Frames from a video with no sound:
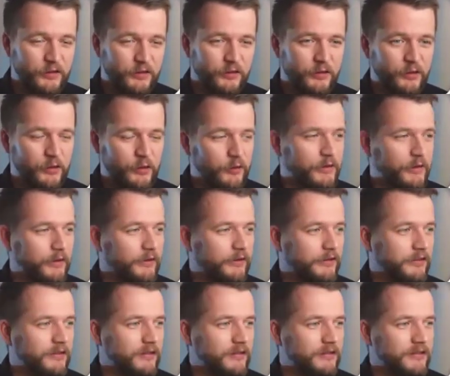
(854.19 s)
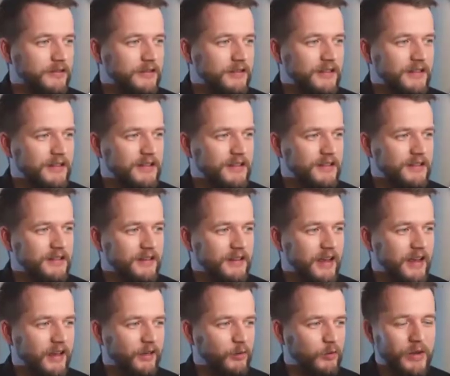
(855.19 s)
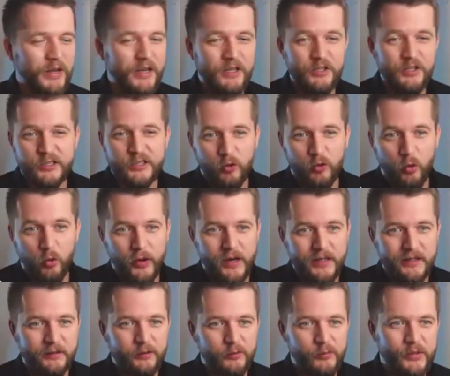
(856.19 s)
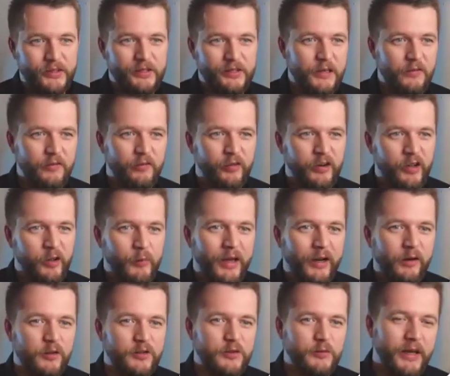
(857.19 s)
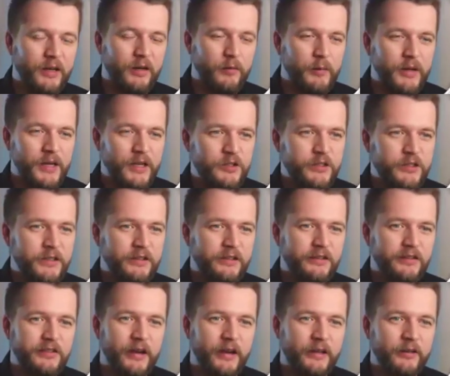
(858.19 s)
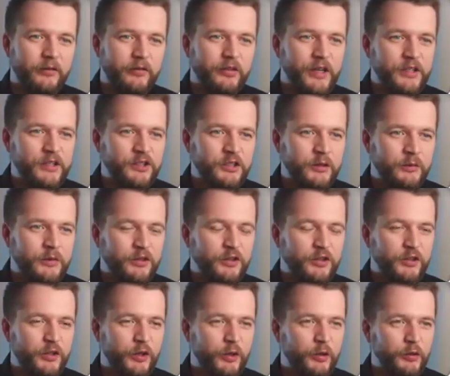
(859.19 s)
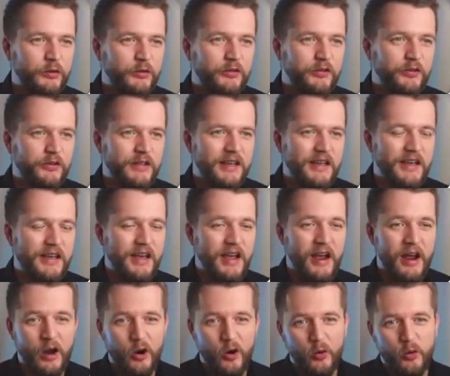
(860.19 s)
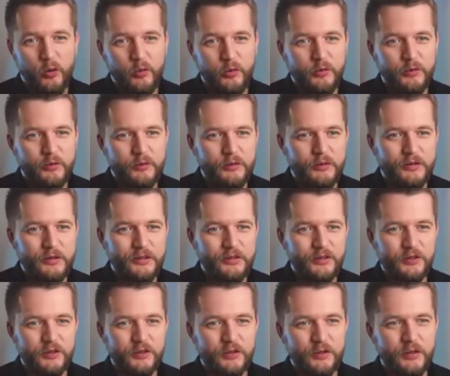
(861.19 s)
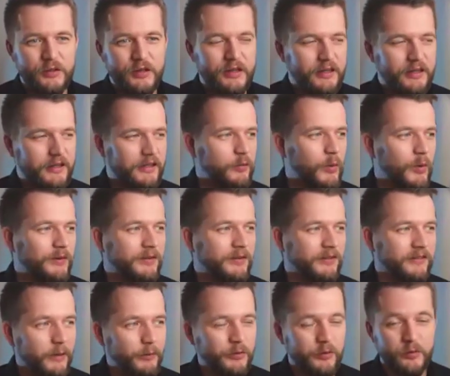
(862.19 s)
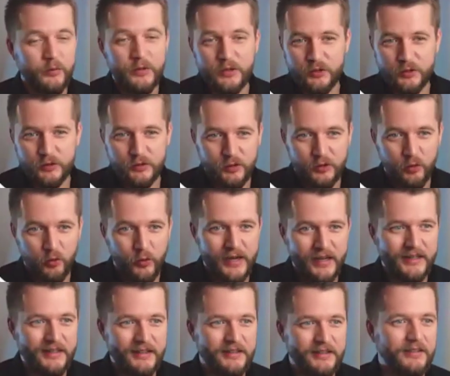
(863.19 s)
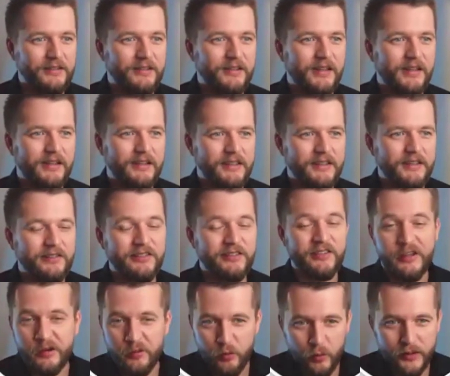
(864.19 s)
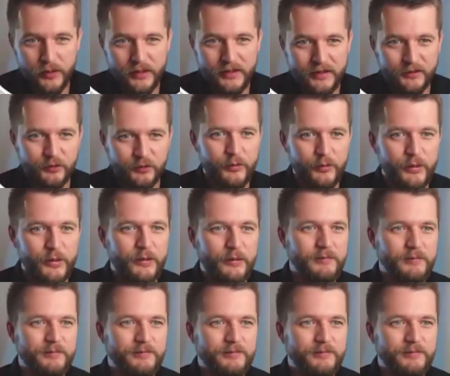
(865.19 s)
So there's a animation created with keyframe animation inside of SketchUp that shows how, in what steps we should create it in a safe way as well.